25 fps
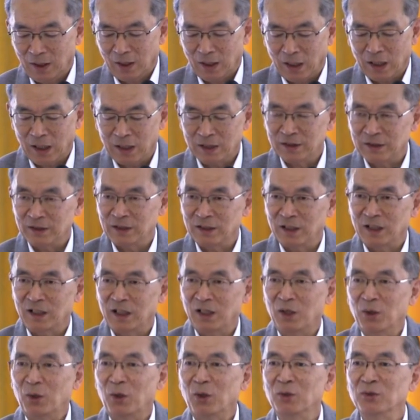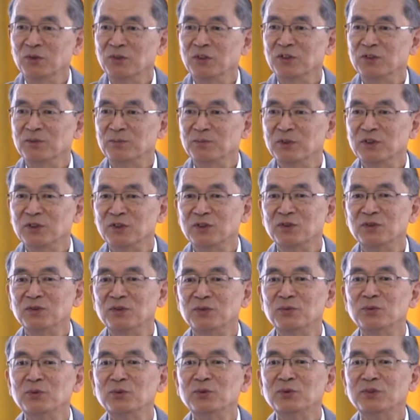And on this bridge,
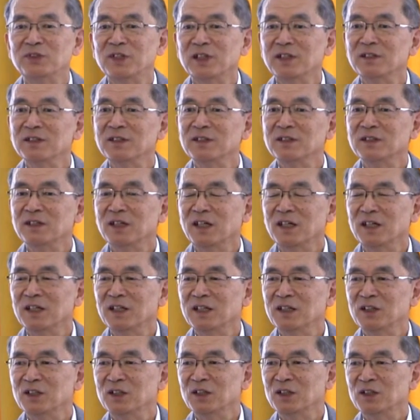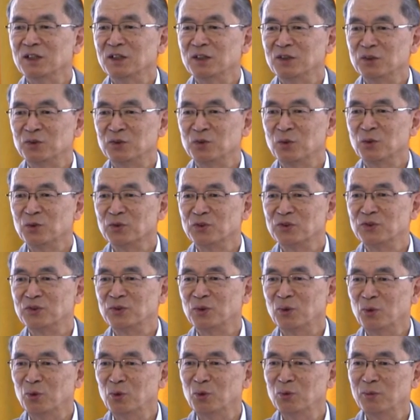who then cross
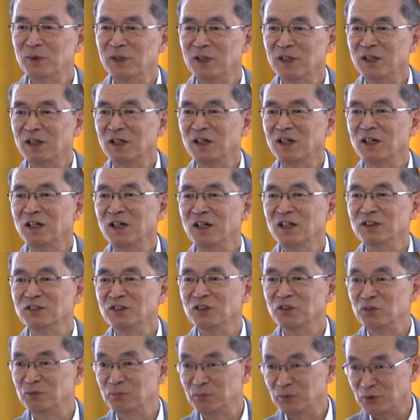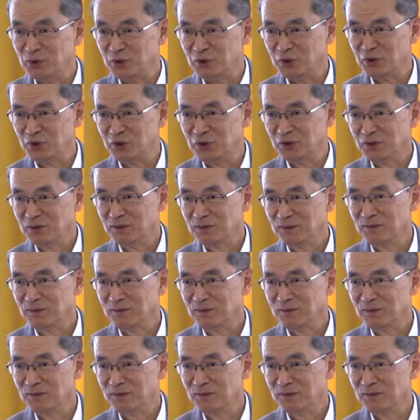over this bridge?